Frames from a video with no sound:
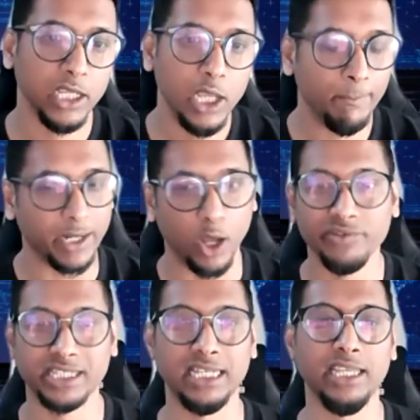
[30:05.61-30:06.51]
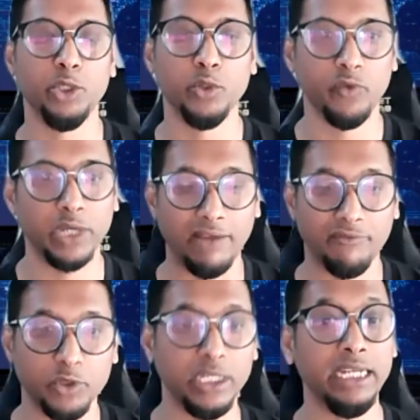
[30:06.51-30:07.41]
but obviously you would have
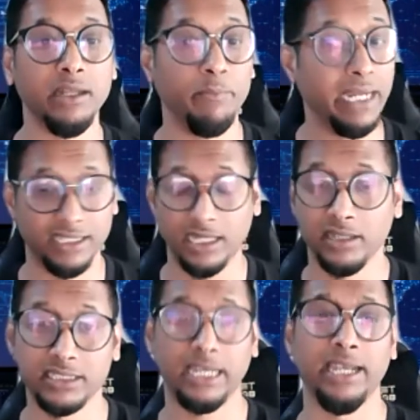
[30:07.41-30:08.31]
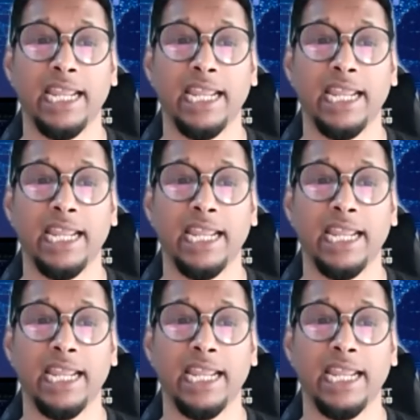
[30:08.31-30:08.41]
to need a basic understanding.